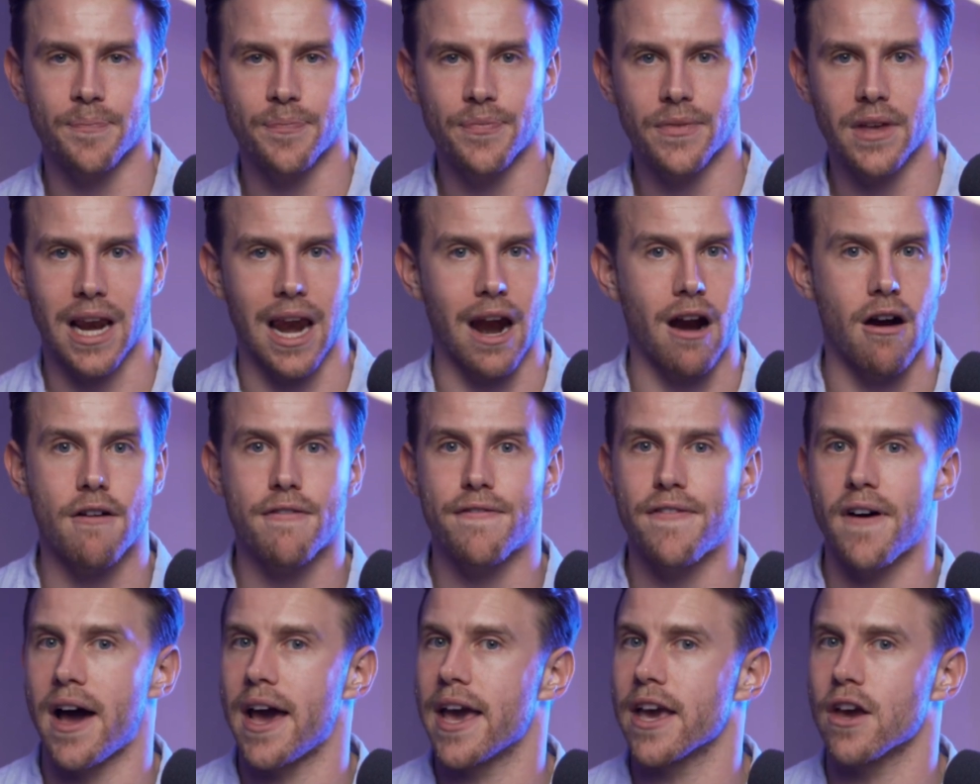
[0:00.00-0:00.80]

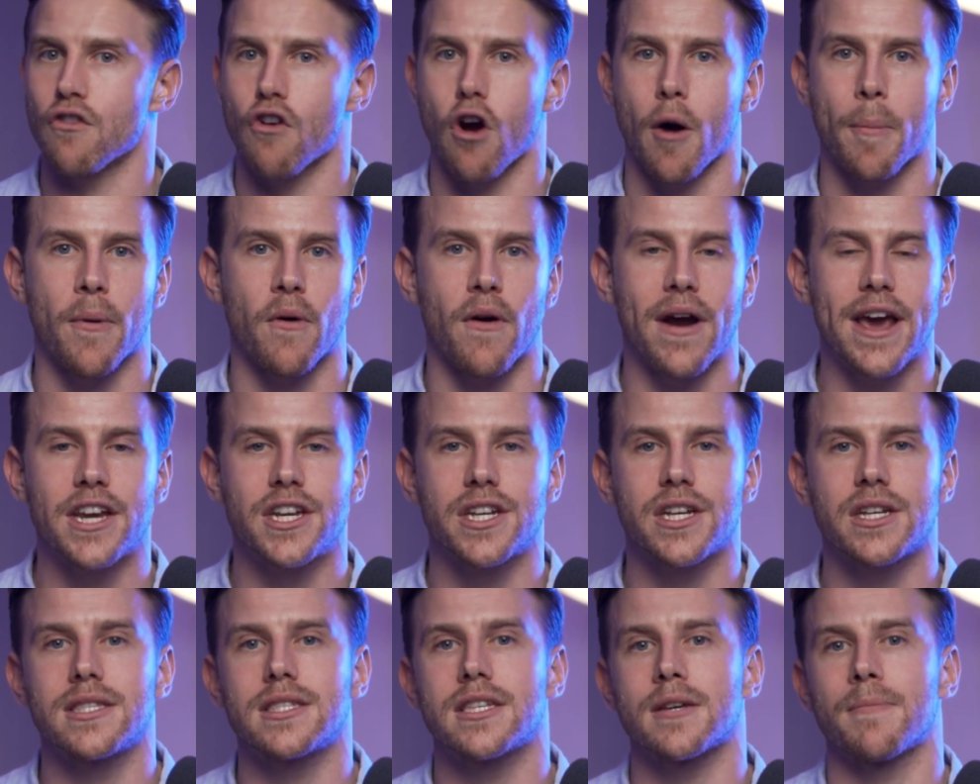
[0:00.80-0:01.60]
clarifying your
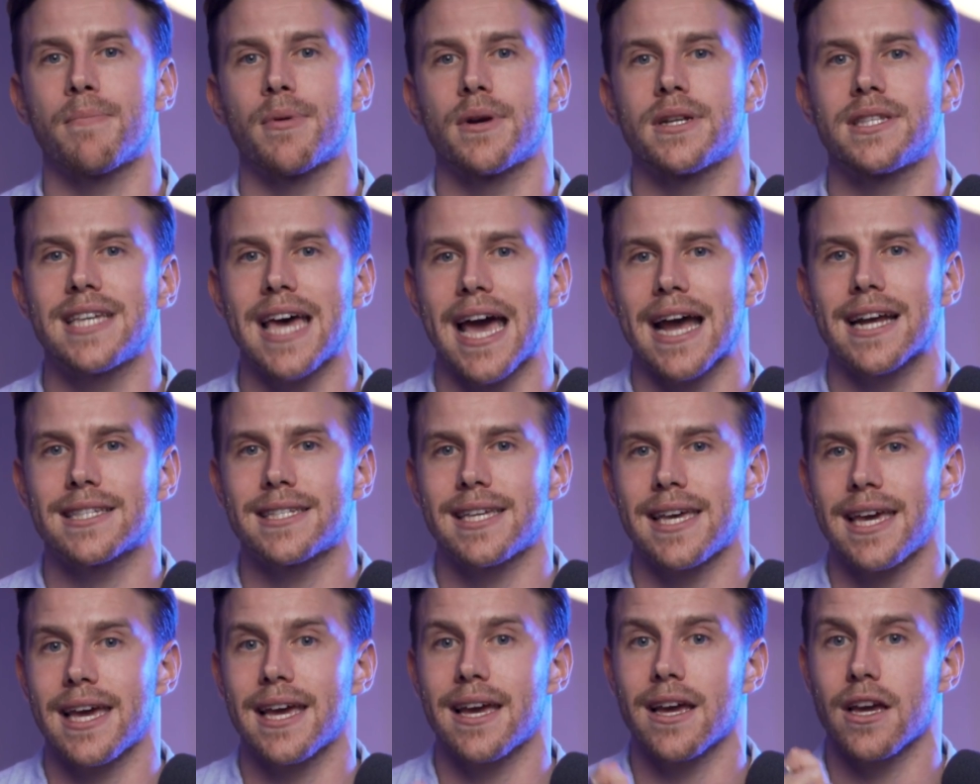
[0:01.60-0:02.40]
operations and
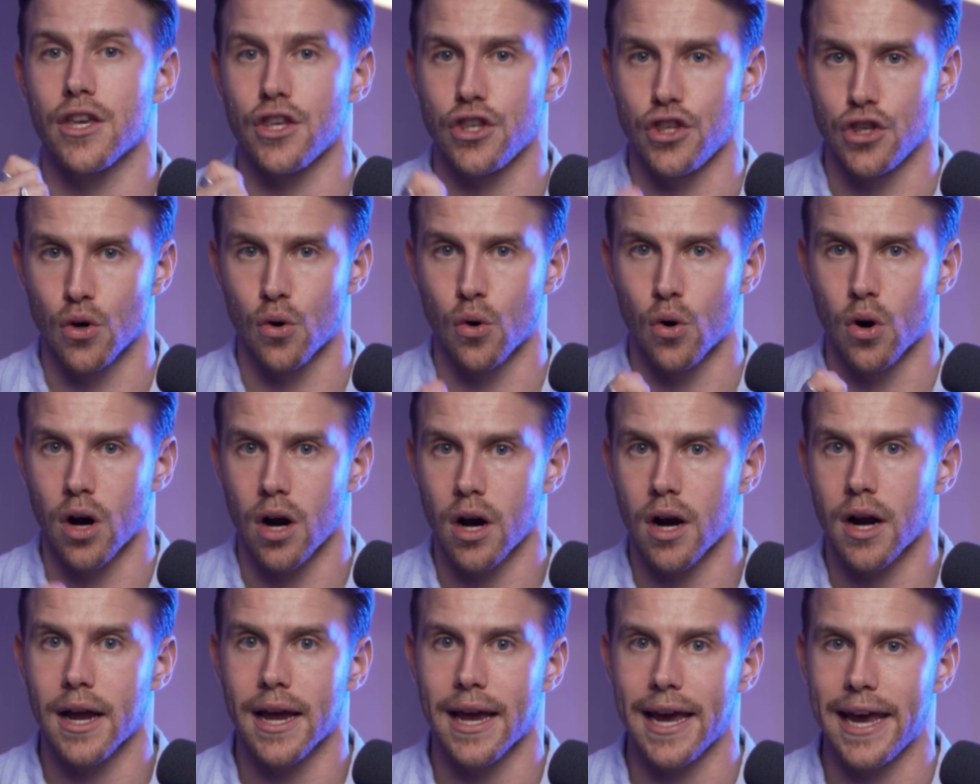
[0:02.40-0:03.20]
protecting your
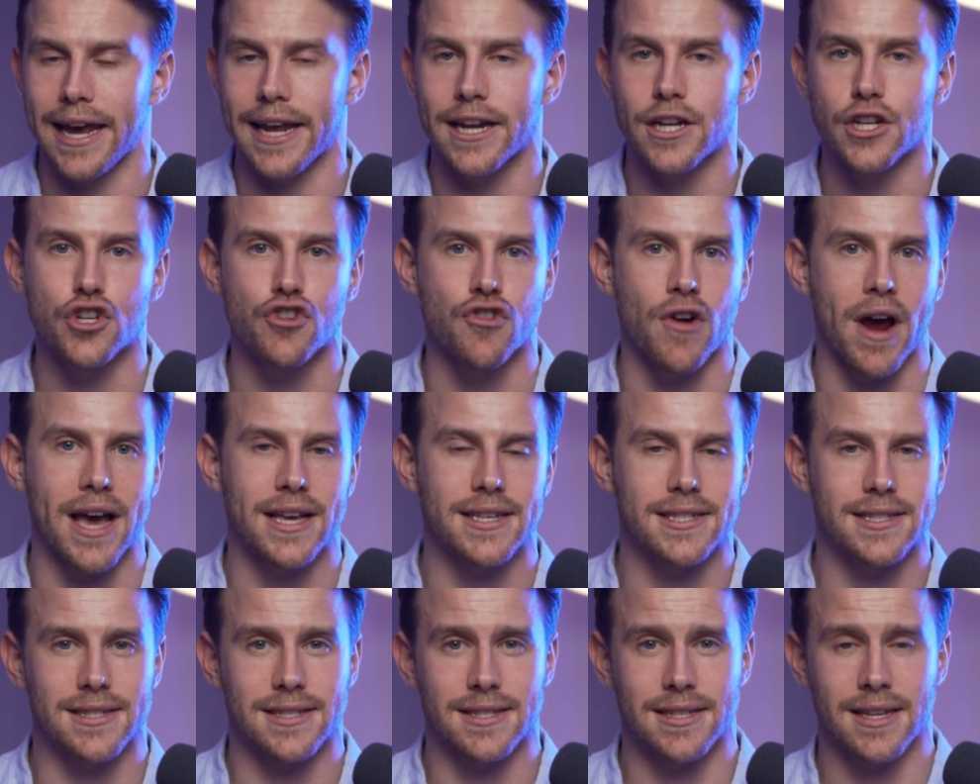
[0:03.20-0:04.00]

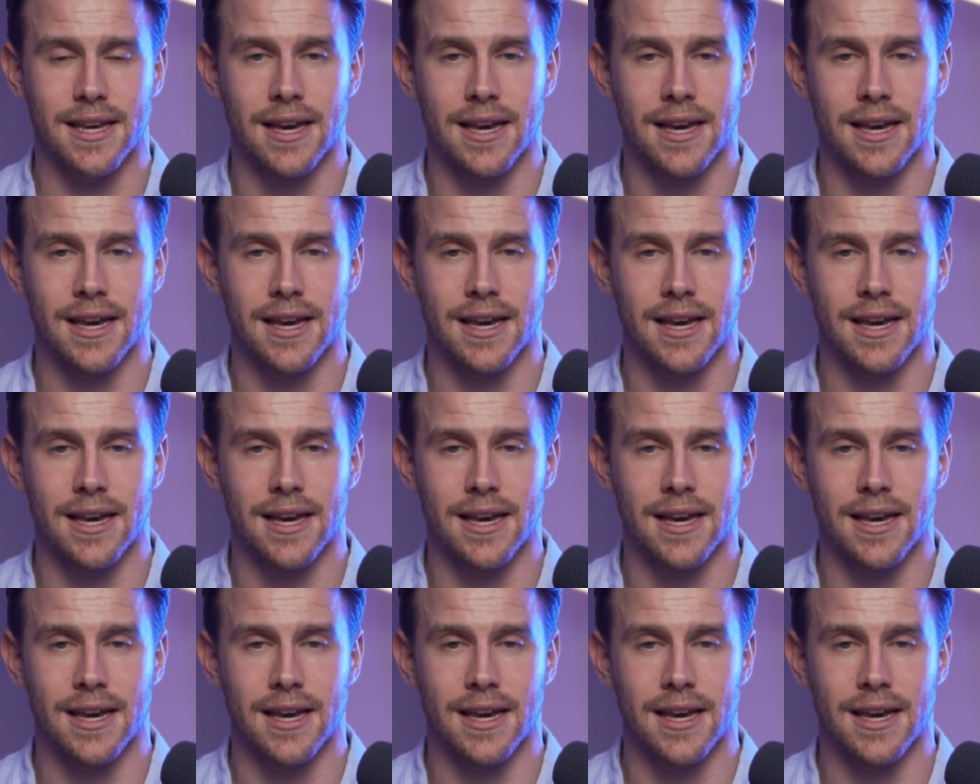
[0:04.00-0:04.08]
interests.